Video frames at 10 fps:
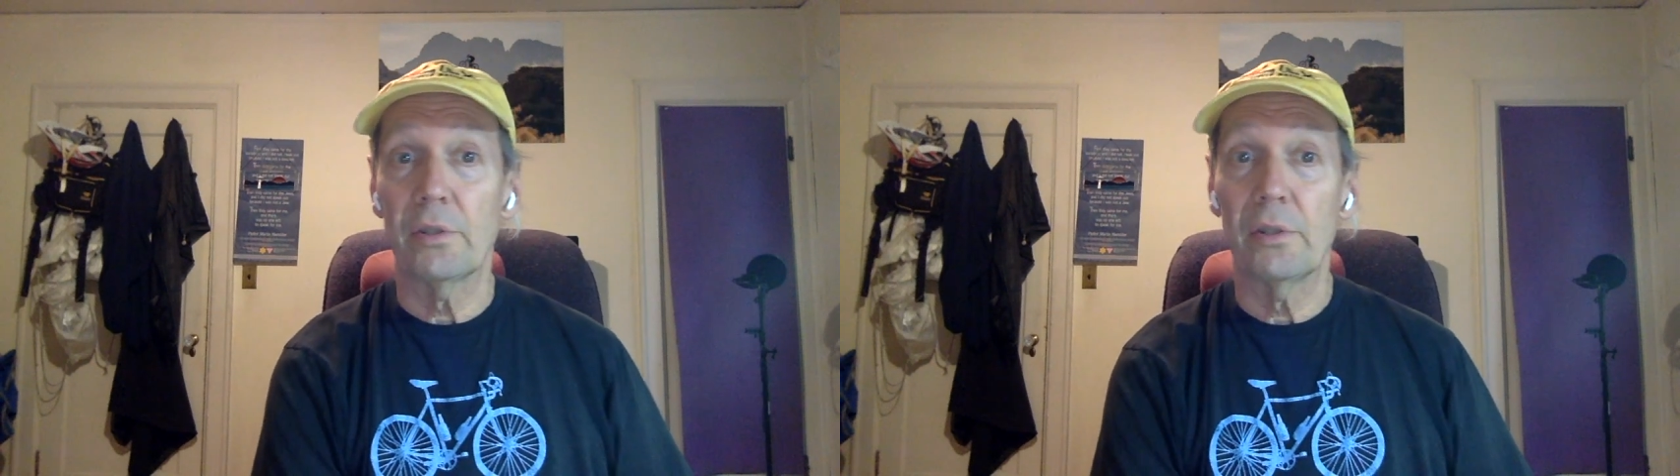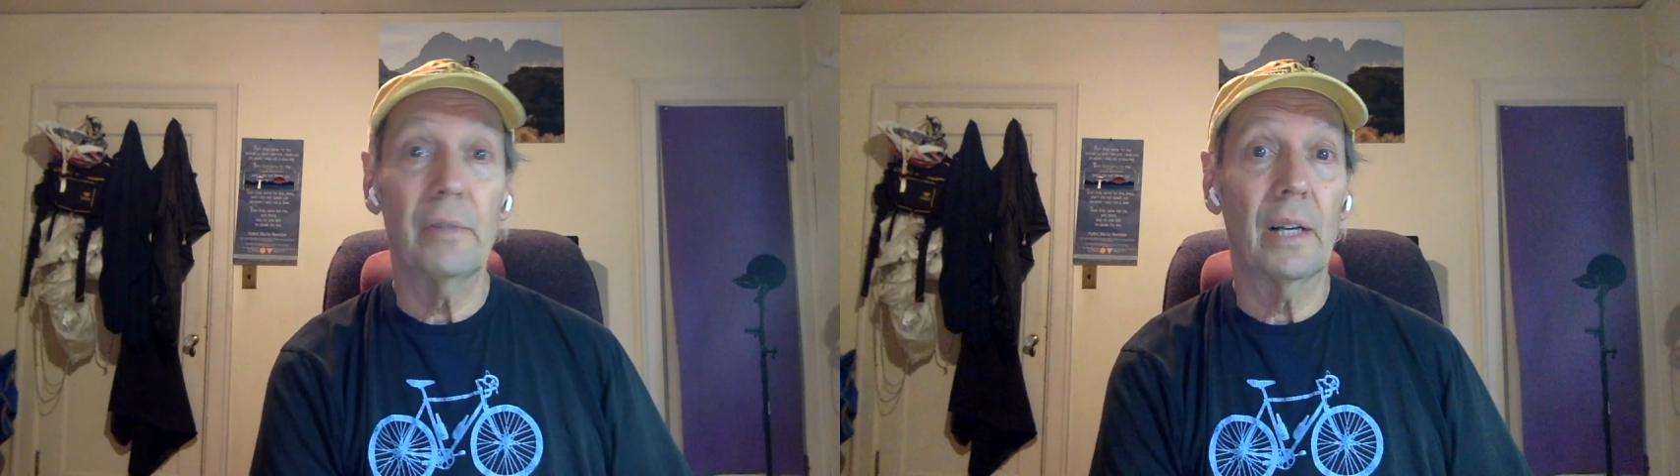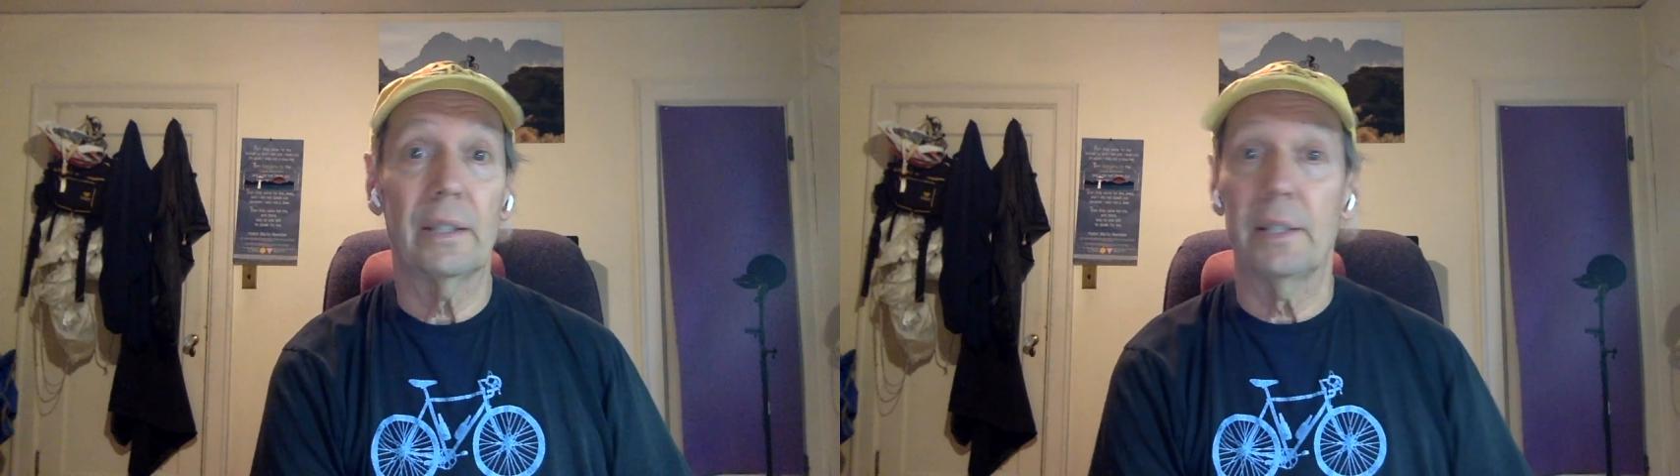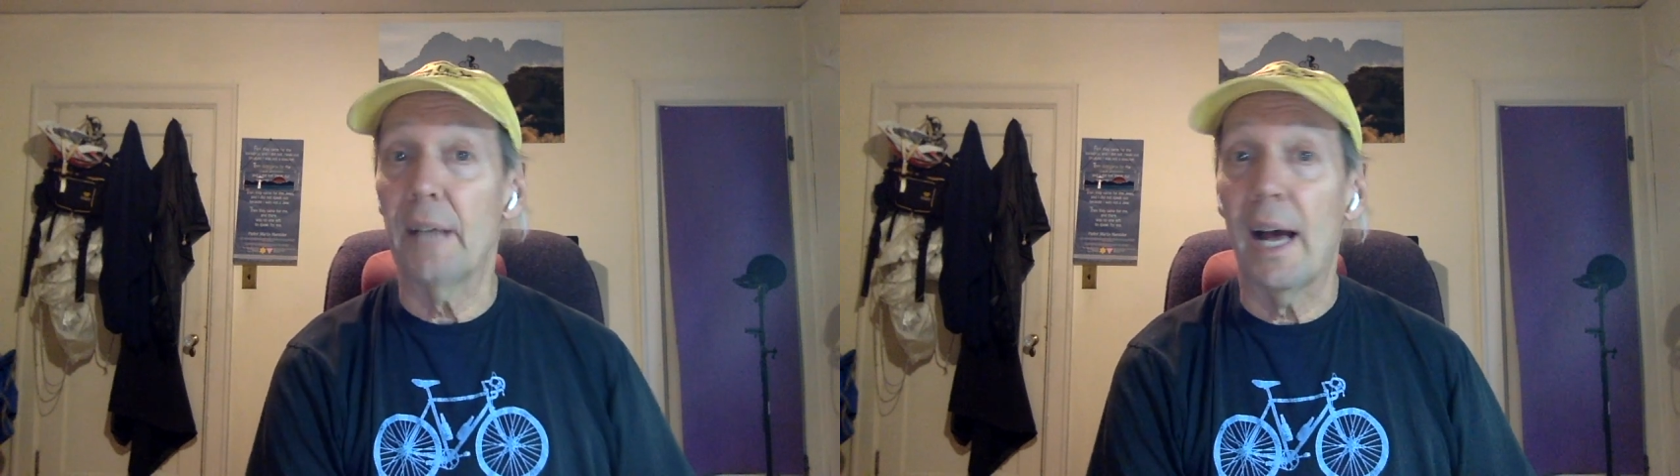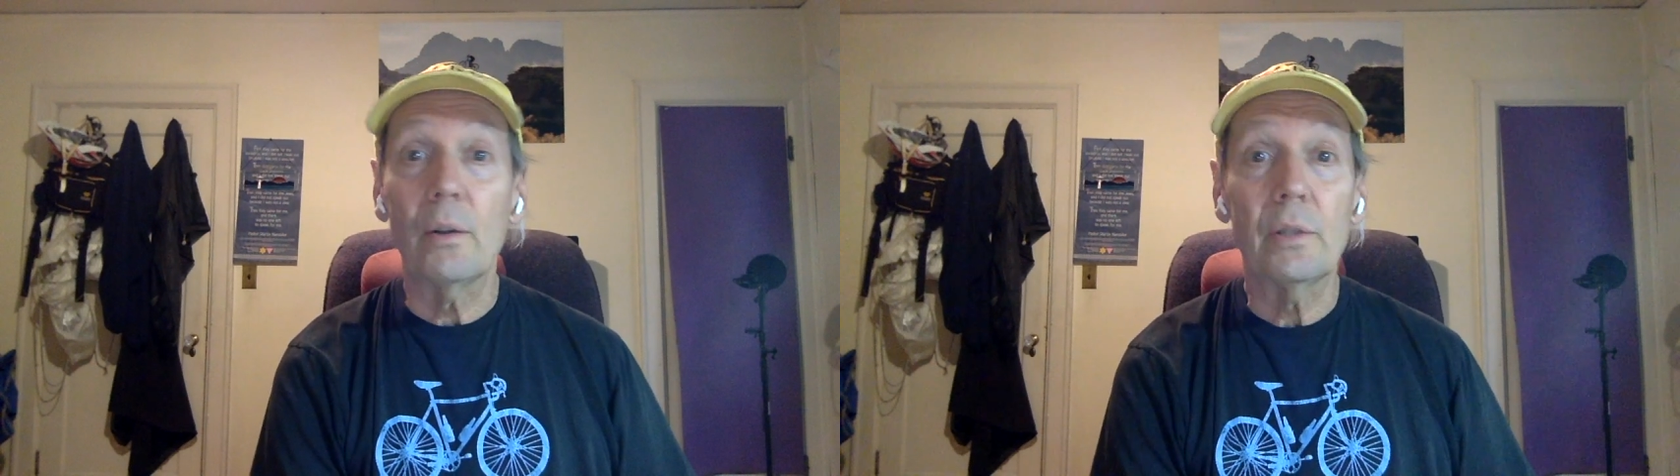you've got the
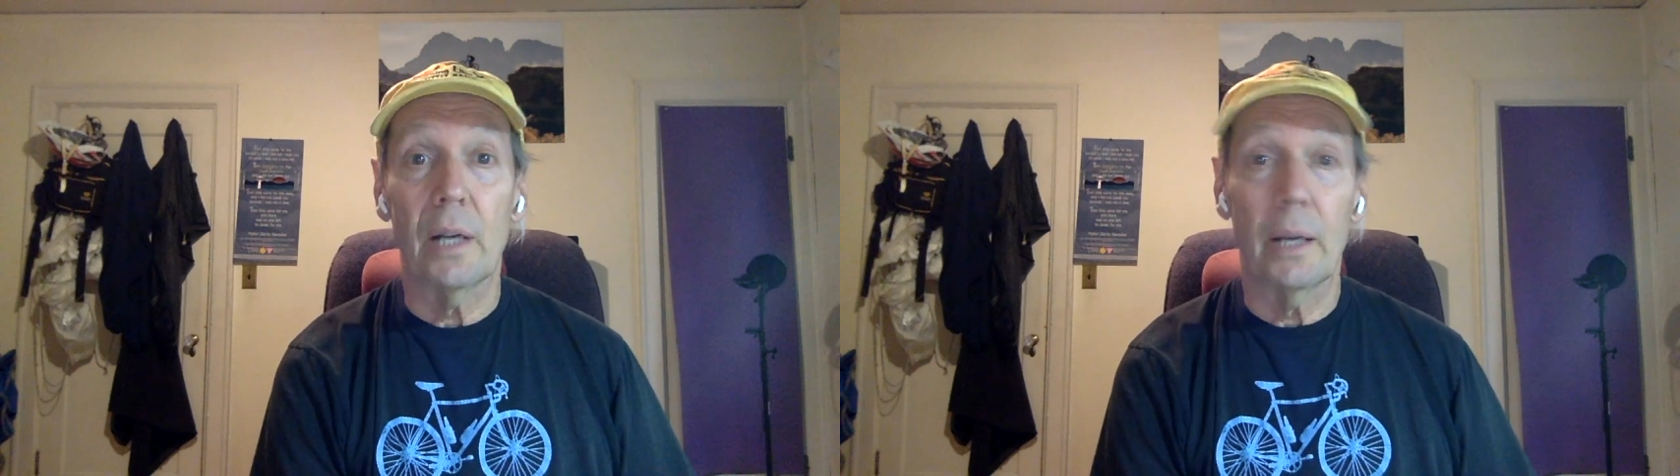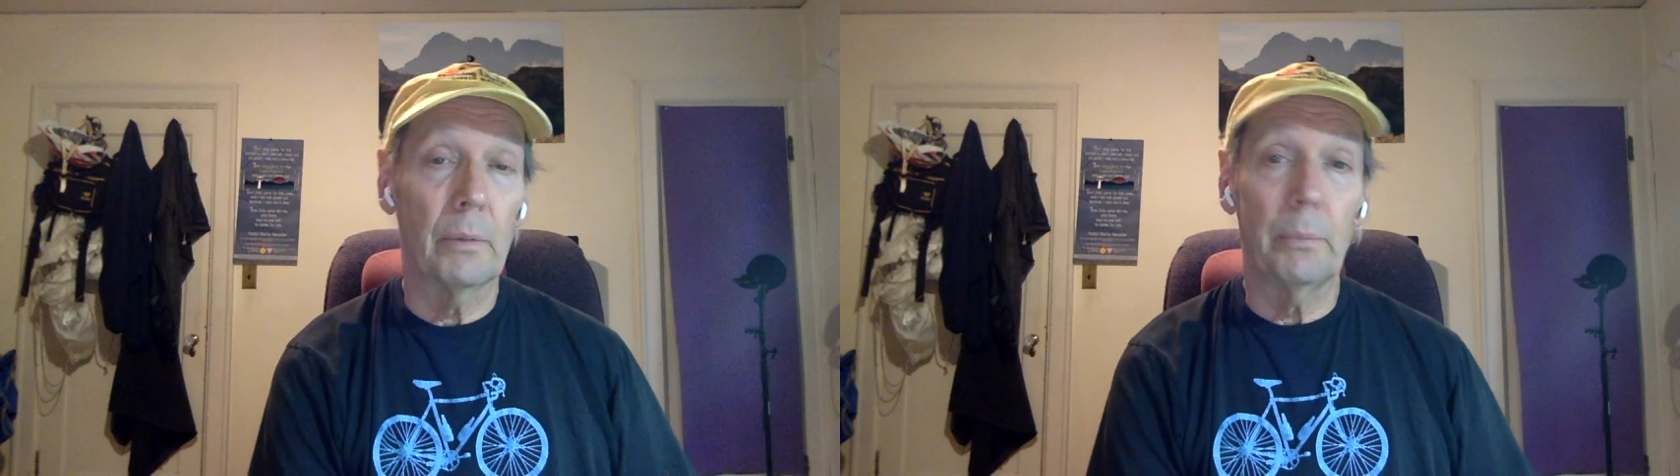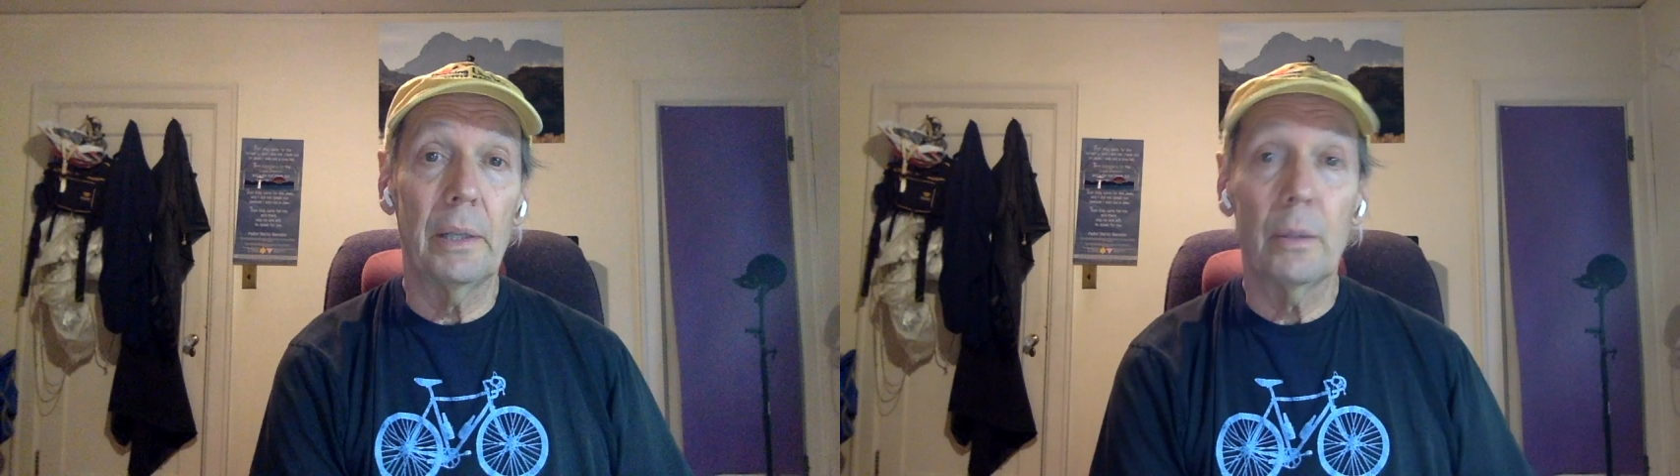downtime of being